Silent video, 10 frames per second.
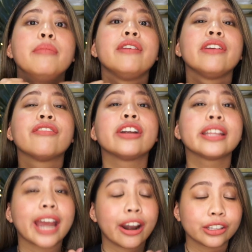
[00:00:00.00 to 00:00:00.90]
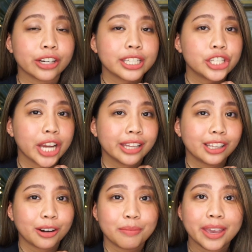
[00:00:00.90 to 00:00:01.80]
My favorite character is
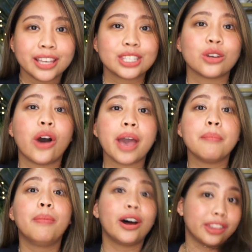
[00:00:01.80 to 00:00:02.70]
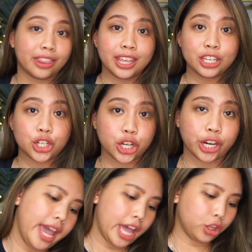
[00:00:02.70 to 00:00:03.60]
Chandler Bing, so I bought this shirt.
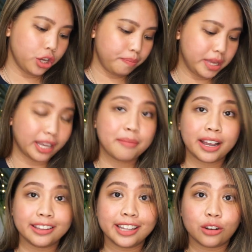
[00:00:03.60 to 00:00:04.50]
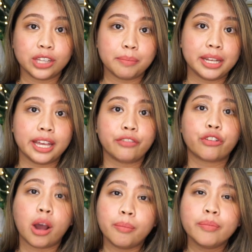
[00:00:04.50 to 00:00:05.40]
Ito yung pinakamaganda kong nabili
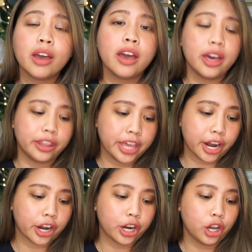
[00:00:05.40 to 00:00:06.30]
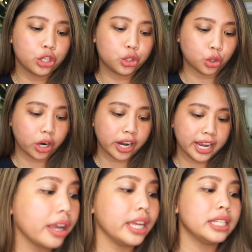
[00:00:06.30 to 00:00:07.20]
from their store.
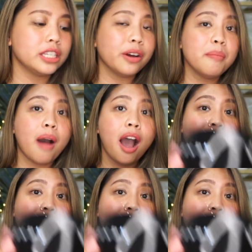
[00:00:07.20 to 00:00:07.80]
It's their mug!